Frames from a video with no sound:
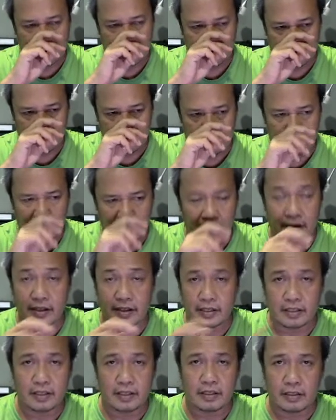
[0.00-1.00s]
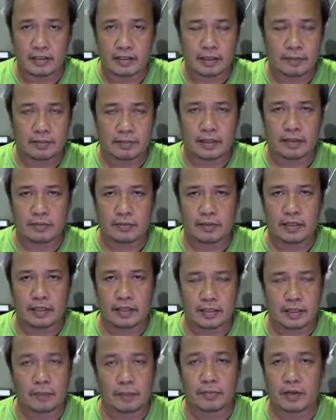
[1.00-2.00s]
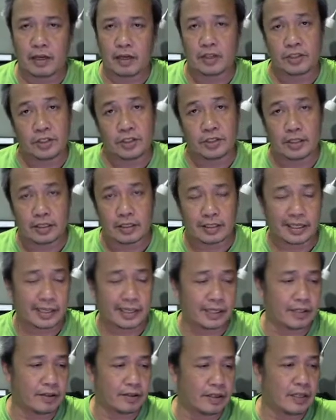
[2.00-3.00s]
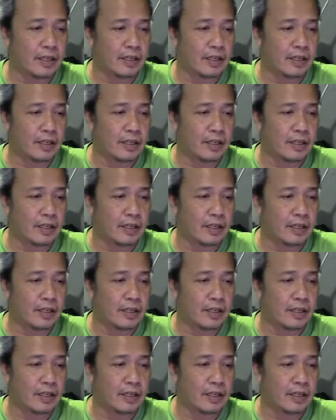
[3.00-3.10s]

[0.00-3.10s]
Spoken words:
marriage is sometimes in some cultures a secondary,